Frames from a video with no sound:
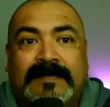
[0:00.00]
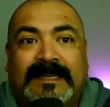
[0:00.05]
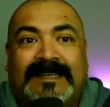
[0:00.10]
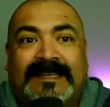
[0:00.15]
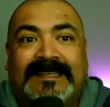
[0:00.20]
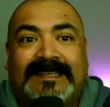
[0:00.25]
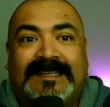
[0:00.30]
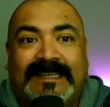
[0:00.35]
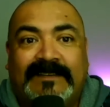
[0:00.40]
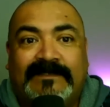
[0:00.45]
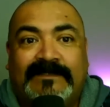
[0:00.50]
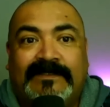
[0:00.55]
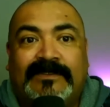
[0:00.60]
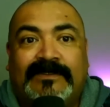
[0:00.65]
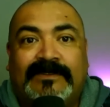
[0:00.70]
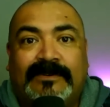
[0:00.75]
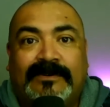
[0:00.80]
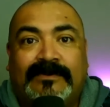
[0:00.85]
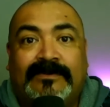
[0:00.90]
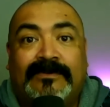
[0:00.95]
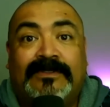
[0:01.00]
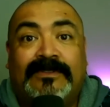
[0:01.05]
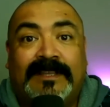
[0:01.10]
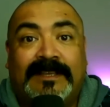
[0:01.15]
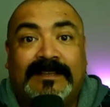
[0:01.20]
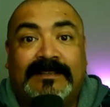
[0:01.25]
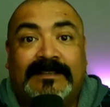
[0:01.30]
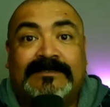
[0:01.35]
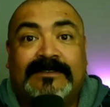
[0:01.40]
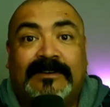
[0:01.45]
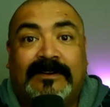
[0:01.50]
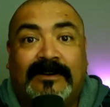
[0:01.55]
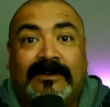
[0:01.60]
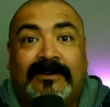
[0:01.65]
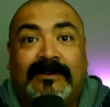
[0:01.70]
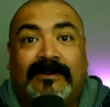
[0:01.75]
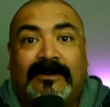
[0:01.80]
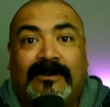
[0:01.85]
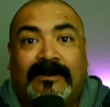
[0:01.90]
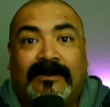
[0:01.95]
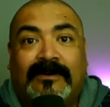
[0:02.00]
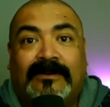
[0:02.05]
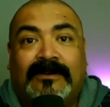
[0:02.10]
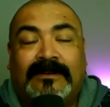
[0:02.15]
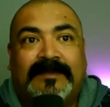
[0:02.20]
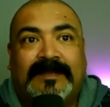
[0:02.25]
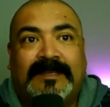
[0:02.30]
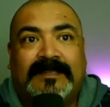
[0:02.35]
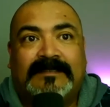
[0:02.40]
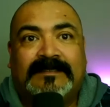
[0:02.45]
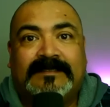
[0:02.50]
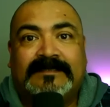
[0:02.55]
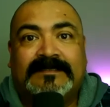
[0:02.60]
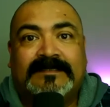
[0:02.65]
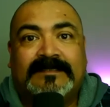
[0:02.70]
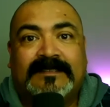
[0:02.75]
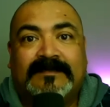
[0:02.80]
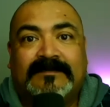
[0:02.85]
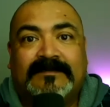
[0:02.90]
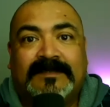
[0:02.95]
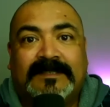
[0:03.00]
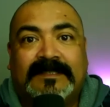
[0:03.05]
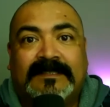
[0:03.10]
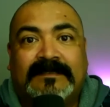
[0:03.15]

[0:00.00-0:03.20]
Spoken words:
And even though things are hard, it doesn't come